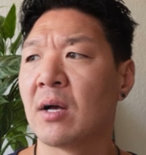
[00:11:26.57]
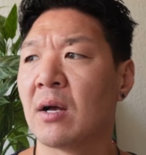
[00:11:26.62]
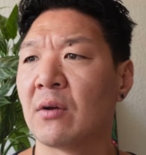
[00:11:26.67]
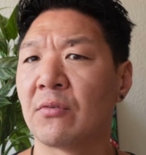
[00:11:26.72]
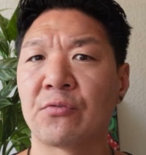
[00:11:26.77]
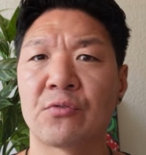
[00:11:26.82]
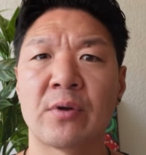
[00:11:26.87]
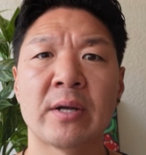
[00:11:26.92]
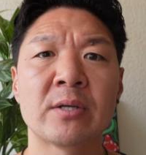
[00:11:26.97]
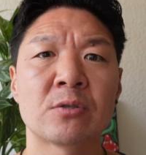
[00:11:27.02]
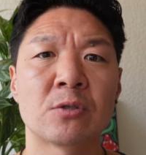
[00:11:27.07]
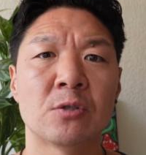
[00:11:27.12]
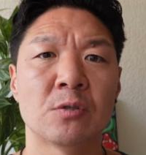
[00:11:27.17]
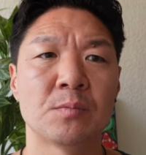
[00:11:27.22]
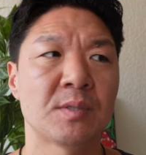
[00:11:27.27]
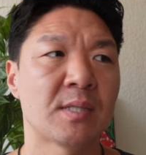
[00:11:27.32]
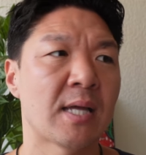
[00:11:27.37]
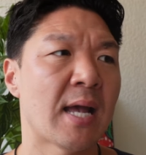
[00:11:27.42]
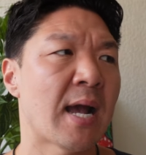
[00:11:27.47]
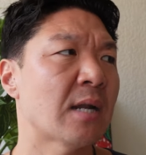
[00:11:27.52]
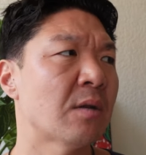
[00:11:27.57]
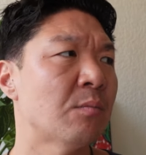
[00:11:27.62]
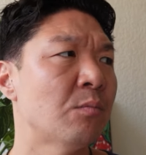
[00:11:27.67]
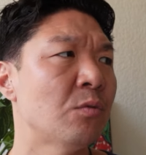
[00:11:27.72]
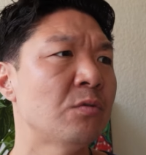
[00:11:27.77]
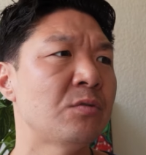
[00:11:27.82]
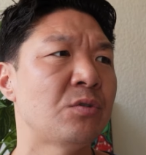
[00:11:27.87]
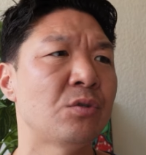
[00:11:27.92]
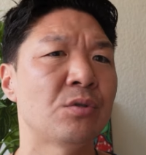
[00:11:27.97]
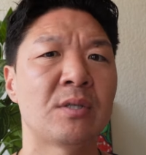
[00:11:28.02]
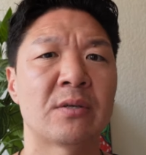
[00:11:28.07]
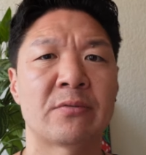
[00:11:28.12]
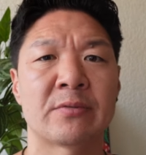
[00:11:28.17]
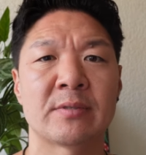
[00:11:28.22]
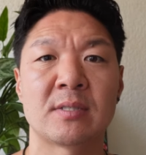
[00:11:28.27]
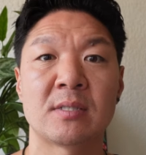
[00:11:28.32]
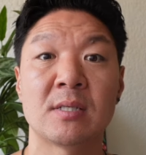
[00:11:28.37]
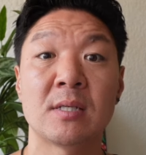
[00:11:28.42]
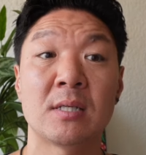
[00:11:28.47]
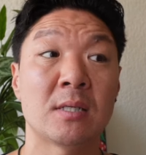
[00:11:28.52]
uh, friend groups, they had to move to a
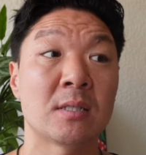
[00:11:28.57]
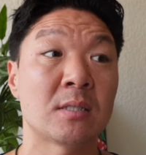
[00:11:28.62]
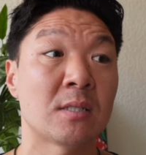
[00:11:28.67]
different city,